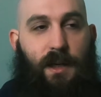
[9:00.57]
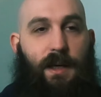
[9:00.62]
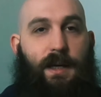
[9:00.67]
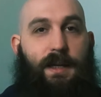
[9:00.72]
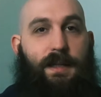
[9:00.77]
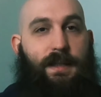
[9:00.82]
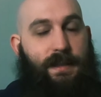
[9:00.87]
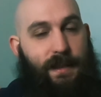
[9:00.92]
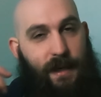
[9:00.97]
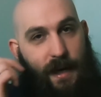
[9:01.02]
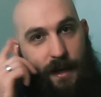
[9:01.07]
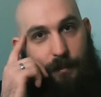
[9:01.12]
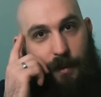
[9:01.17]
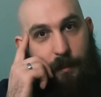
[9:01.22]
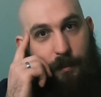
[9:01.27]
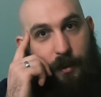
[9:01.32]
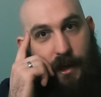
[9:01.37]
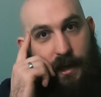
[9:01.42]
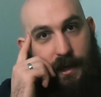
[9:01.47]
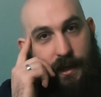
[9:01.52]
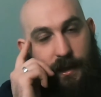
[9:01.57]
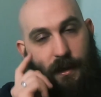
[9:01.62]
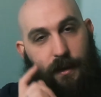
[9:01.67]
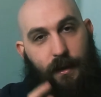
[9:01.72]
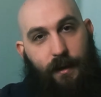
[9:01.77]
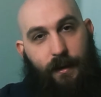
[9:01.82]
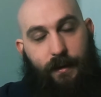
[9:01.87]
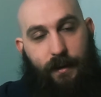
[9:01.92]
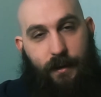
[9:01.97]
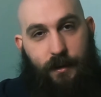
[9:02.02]
Inside my brain,
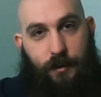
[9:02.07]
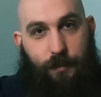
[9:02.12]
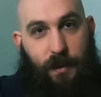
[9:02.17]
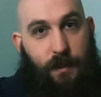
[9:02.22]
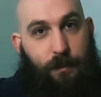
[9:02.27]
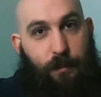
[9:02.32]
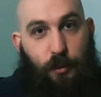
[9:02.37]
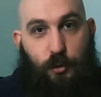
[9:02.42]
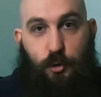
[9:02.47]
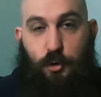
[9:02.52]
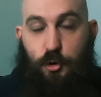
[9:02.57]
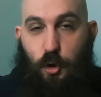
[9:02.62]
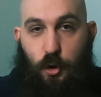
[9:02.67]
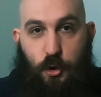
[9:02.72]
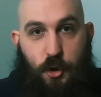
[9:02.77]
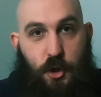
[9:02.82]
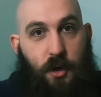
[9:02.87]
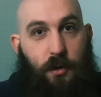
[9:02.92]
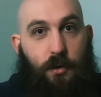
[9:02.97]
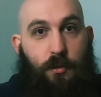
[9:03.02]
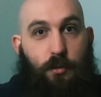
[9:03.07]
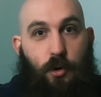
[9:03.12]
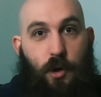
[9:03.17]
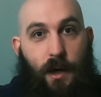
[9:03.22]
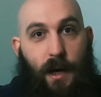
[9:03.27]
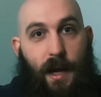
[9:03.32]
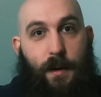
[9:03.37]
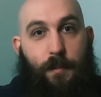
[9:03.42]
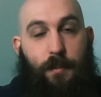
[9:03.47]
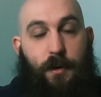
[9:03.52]
there's people searching through the
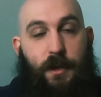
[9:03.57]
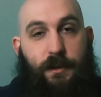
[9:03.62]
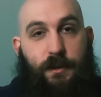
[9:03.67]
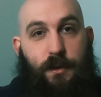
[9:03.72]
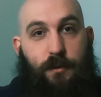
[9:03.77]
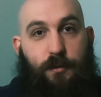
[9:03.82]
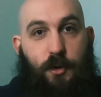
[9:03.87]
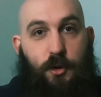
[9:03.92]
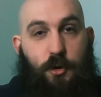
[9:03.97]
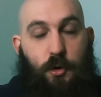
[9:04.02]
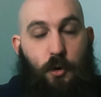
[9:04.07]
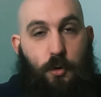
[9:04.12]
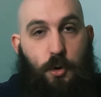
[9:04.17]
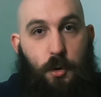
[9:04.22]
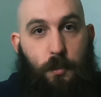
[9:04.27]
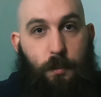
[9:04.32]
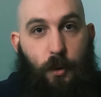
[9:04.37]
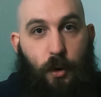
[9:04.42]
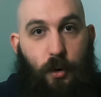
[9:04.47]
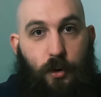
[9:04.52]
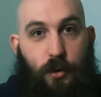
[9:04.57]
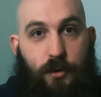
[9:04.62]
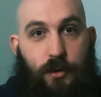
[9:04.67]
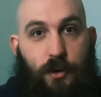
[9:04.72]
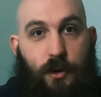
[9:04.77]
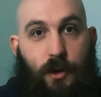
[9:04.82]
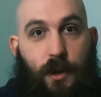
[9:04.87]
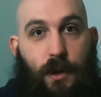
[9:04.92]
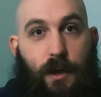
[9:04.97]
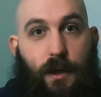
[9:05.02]
libraries of the social books.
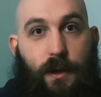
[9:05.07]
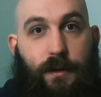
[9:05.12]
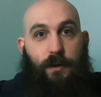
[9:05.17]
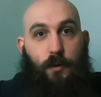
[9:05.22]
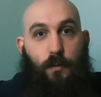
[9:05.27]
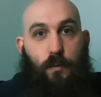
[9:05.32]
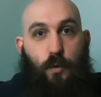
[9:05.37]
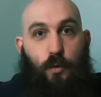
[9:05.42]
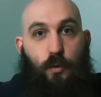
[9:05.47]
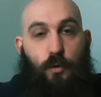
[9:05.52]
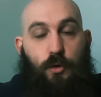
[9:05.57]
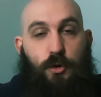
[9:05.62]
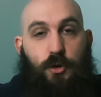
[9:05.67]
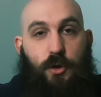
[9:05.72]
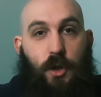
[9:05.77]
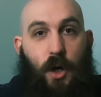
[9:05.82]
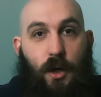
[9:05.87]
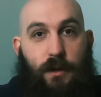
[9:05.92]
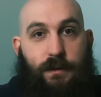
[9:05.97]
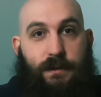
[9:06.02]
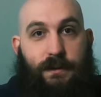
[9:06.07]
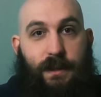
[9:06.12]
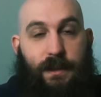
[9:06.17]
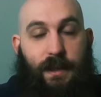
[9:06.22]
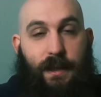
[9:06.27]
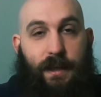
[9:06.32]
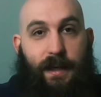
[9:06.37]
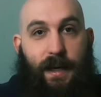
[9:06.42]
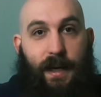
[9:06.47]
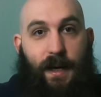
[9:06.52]
The rules
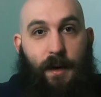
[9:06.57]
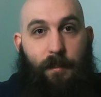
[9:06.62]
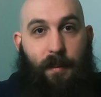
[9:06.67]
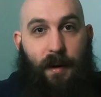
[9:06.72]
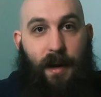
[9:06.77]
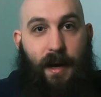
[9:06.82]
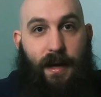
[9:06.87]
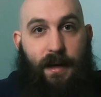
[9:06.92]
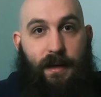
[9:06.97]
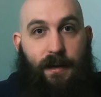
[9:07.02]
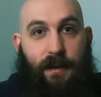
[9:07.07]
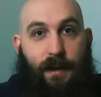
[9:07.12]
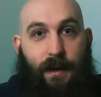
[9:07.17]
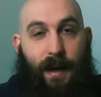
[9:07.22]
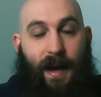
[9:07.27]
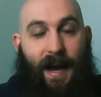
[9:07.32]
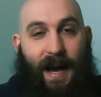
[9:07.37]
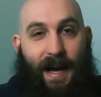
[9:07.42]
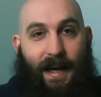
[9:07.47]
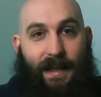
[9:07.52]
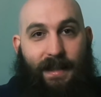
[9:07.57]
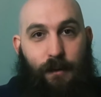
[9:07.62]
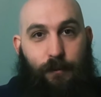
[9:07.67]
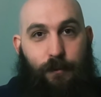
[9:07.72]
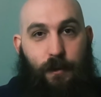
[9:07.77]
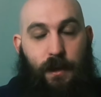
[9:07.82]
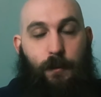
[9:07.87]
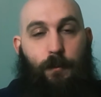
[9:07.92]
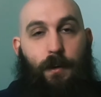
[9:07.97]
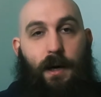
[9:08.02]
constantly get applied
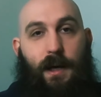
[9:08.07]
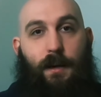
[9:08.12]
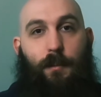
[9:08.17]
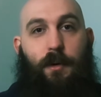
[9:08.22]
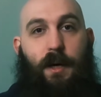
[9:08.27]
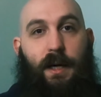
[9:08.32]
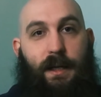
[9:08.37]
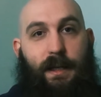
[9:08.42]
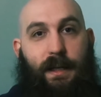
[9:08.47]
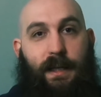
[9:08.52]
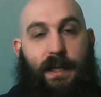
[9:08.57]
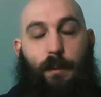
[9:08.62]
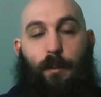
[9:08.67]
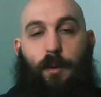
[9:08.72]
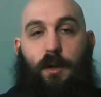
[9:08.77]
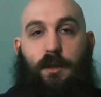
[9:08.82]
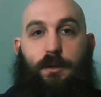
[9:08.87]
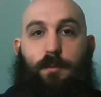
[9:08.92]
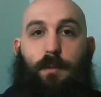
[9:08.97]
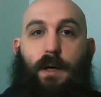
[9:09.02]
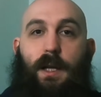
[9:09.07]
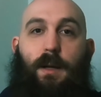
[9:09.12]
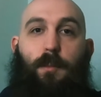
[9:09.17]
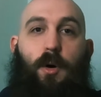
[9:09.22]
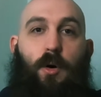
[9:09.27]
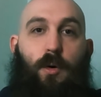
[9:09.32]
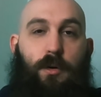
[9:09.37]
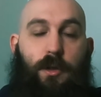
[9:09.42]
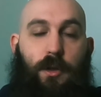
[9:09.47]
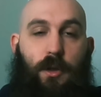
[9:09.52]
actively while I'm writing emails, while I'm
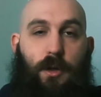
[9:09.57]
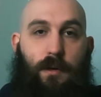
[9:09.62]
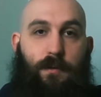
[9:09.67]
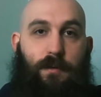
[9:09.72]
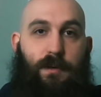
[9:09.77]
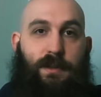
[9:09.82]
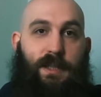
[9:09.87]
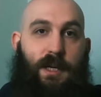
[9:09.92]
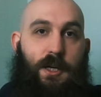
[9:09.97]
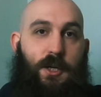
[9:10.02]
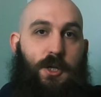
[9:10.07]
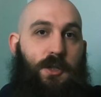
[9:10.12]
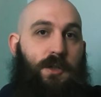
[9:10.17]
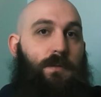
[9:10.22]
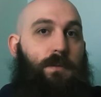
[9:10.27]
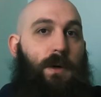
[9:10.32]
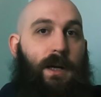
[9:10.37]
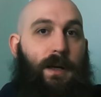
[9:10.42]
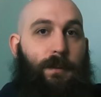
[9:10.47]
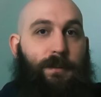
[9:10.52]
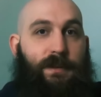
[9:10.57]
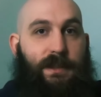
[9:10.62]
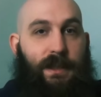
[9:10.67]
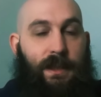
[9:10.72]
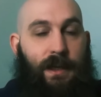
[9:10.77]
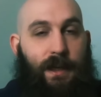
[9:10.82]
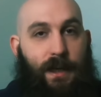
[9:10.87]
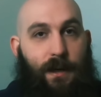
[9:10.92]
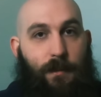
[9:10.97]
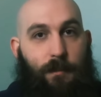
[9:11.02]
holding conversations, while I'm
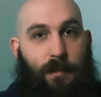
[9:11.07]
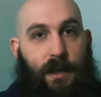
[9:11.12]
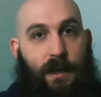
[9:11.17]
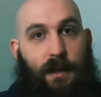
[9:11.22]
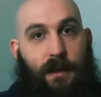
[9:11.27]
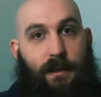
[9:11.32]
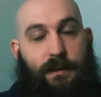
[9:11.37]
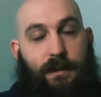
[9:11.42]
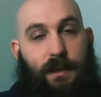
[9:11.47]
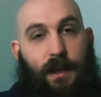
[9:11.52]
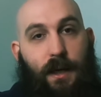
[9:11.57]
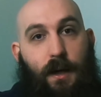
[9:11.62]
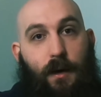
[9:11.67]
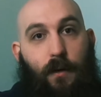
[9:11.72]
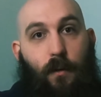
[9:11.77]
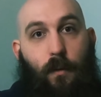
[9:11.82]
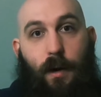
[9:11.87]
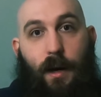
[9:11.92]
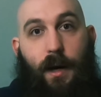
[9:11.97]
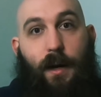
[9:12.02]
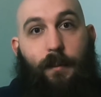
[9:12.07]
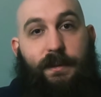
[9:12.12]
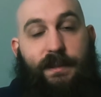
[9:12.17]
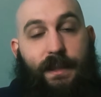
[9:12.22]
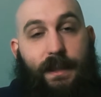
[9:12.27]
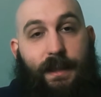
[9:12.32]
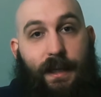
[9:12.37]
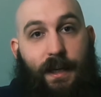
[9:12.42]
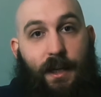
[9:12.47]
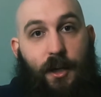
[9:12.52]
sitting in meetings, while I'm
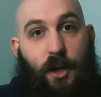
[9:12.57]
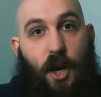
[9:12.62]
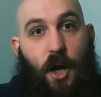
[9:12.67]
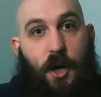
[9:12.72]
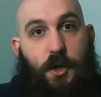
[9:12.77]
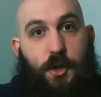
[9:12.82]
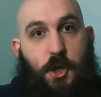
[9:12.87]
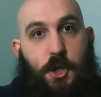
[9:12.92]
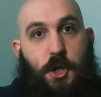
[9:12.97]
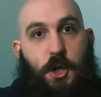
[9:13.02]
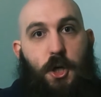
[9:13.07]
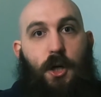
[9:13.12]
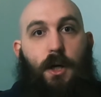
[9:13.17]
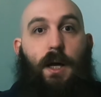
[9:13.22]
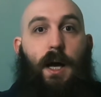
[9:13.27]
sitting at lunch.